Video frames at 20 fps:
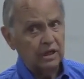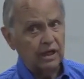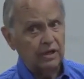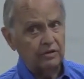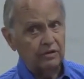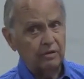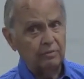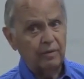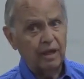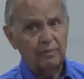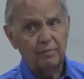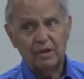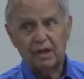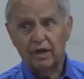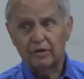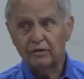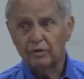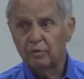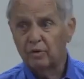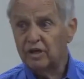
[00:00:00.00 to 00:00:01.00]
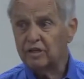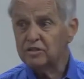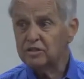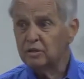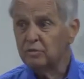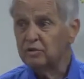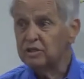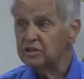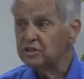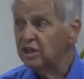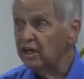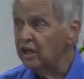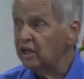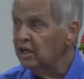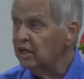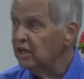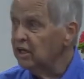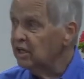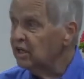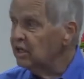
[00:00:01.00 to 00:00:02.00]
And there may be other ways, and we say,
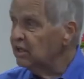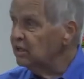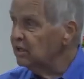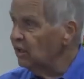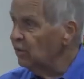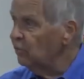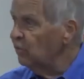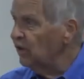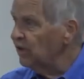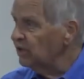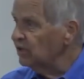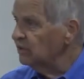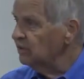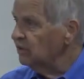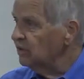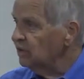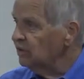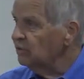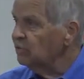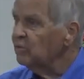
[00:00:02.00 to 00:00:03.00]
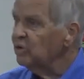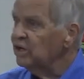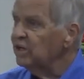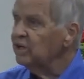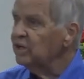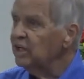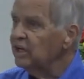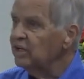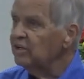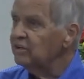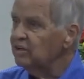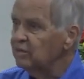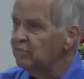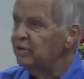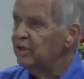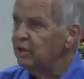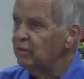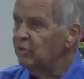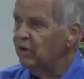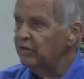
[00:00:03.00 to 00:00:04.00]
you know what? We need to
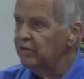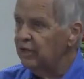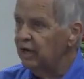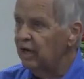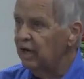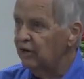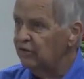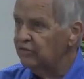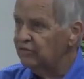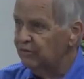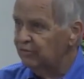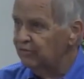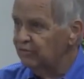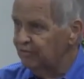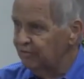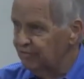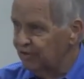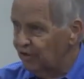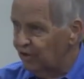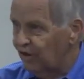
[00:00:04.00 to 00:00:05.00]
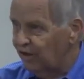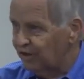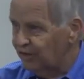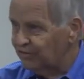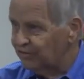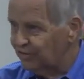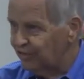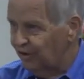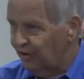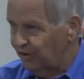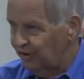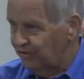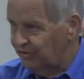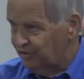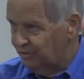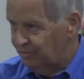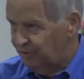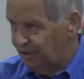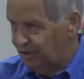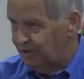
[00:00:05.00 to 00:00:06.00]
be what the house of God is called
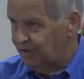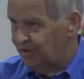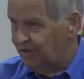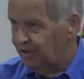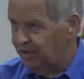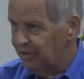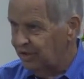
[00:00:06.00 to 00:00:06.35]
to be.